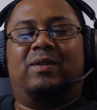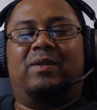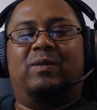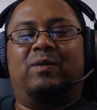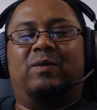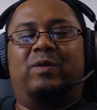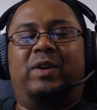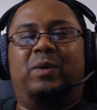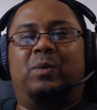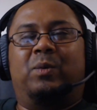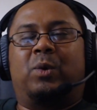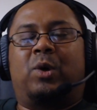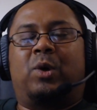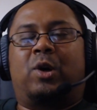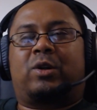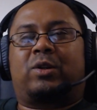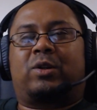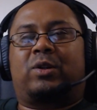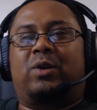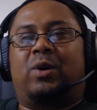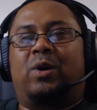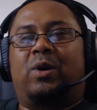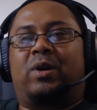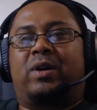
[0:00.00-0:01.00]

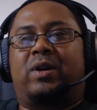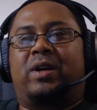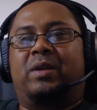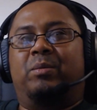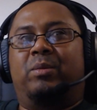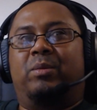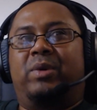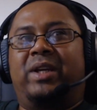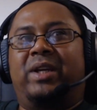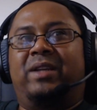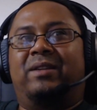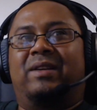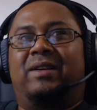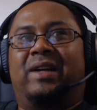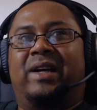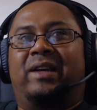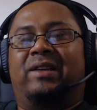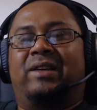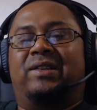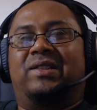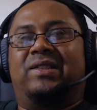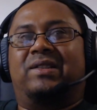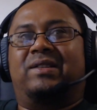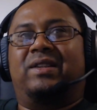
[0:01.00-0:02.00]
walk, talk, and breathe
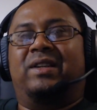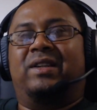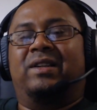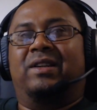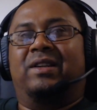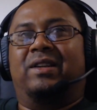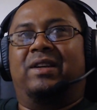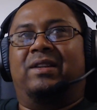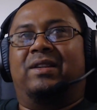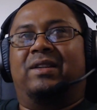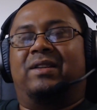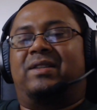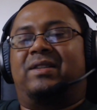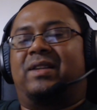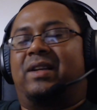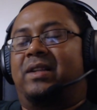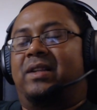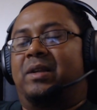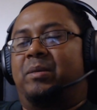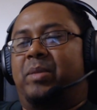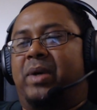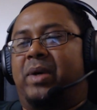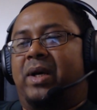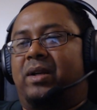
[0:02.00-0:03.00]
rice in the
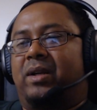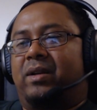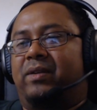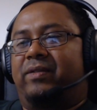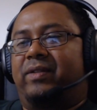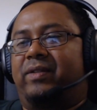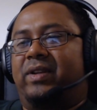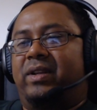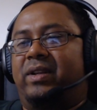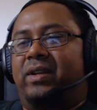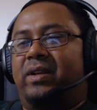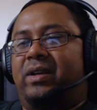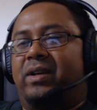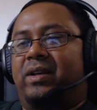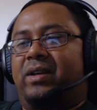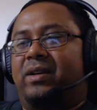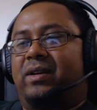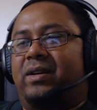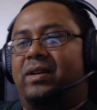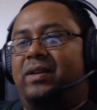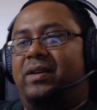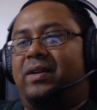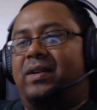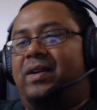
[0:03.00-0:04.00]
southern part of India.
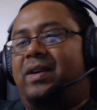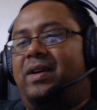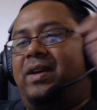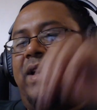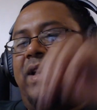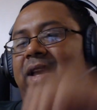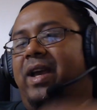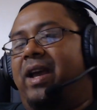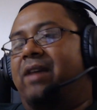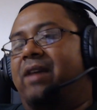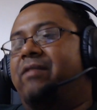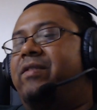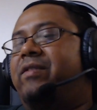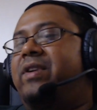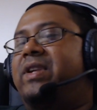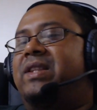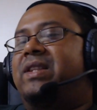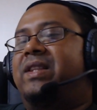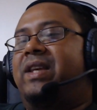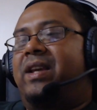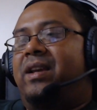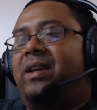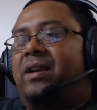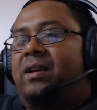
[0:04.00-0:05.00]

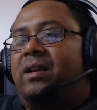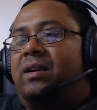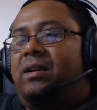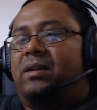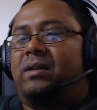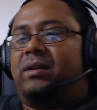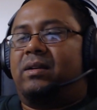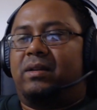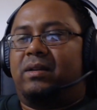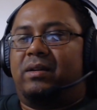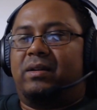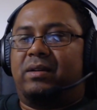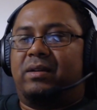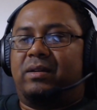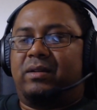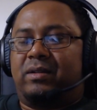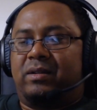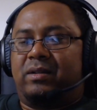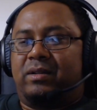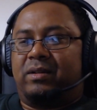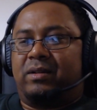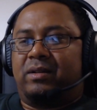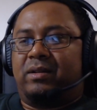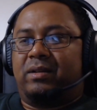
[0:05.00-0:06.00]
Everything
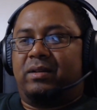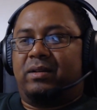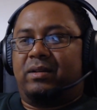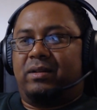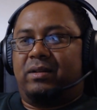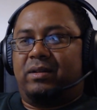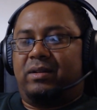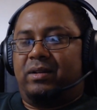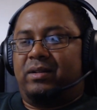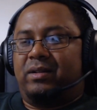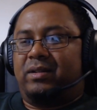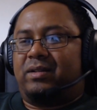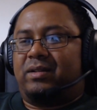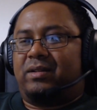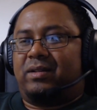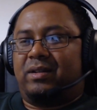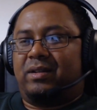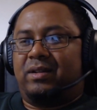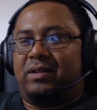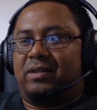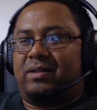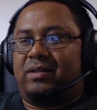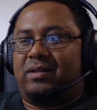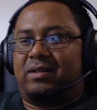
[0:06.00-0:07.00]
is
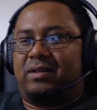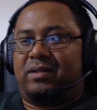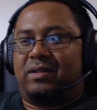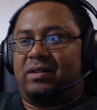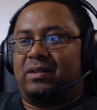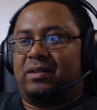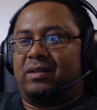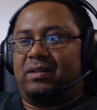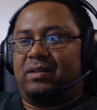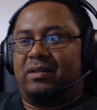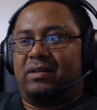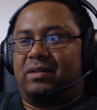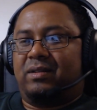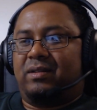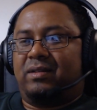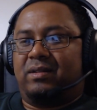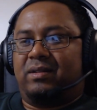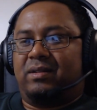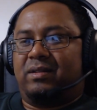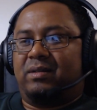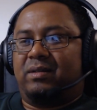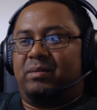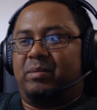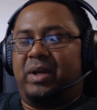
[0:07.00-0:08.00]

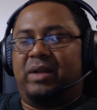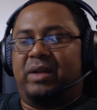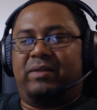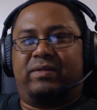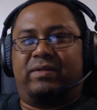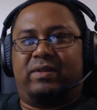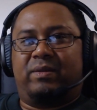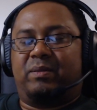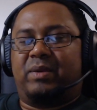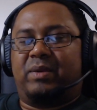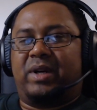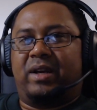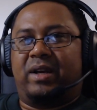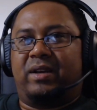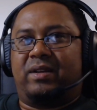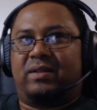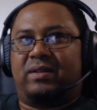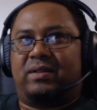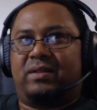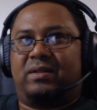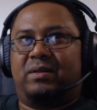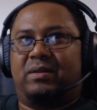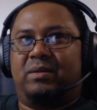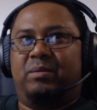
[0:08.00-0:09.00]
made from
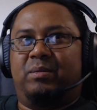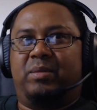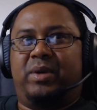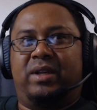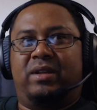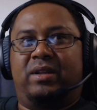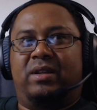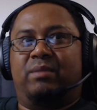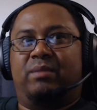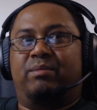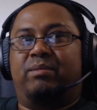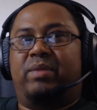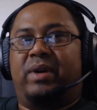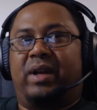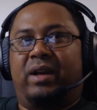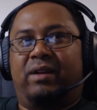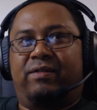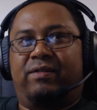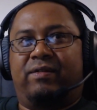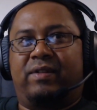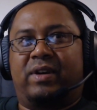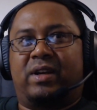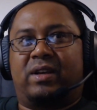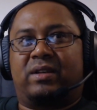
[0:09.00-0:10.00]
rice, be it the
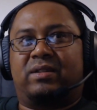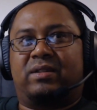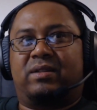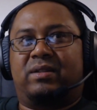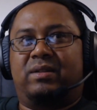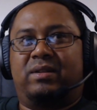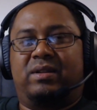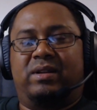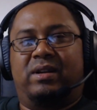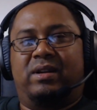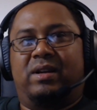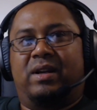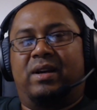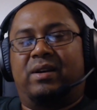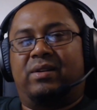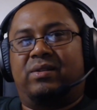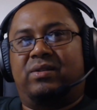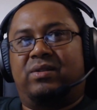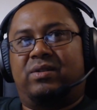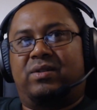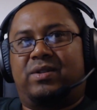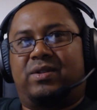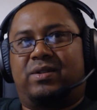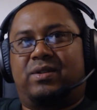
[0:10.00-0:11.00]
breakfast, the
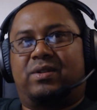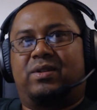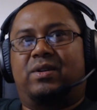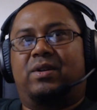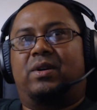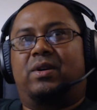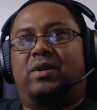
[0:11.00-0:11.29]
lunch,